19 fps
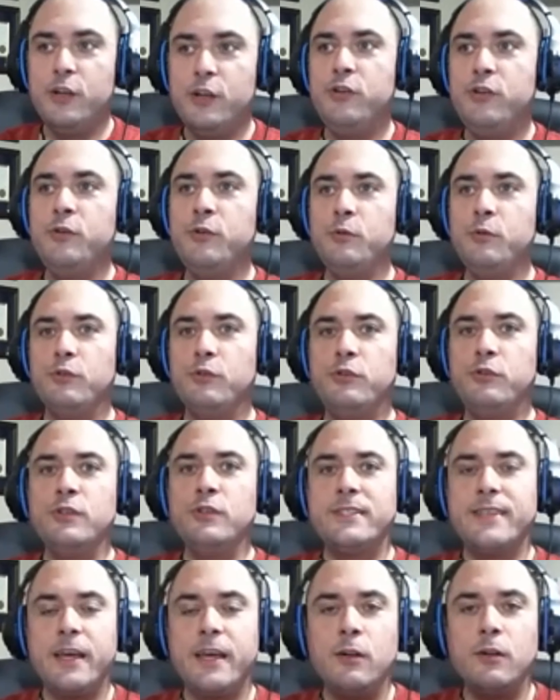to
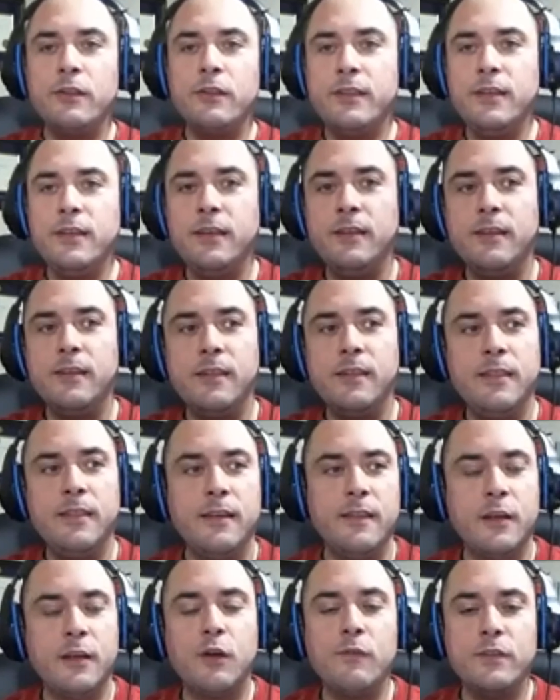settle
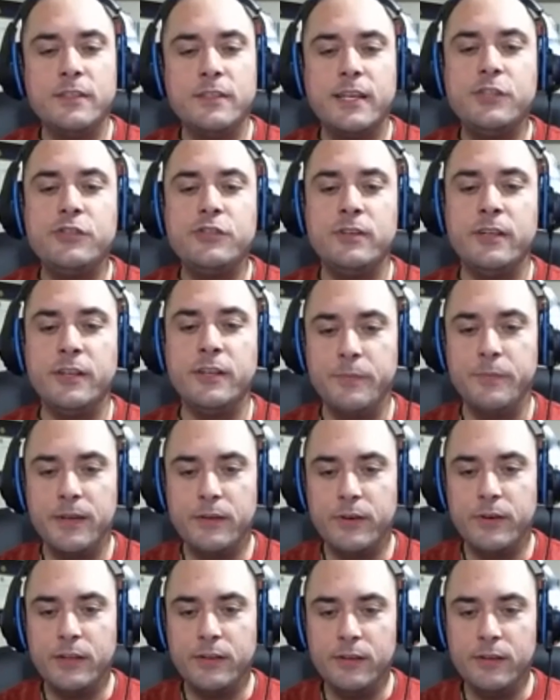the conversation a little bit, right?